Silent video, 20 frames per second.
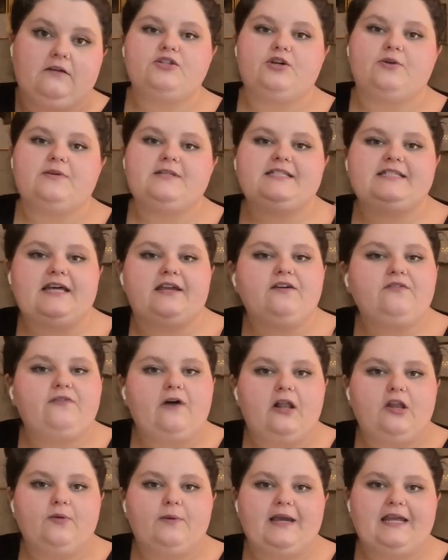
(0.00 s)
So instead of
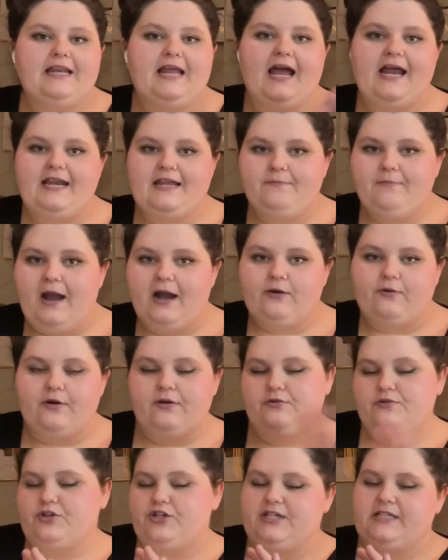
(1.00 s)
following any
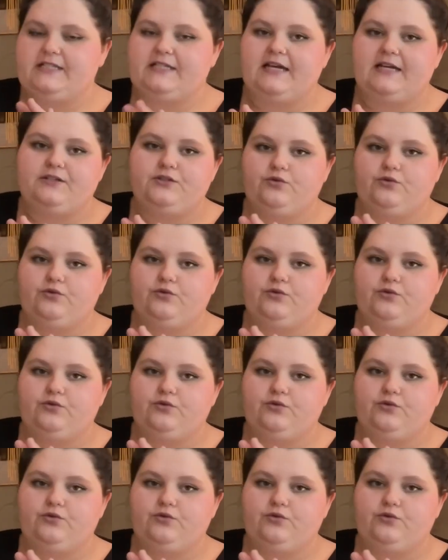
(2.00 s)
macros, she said,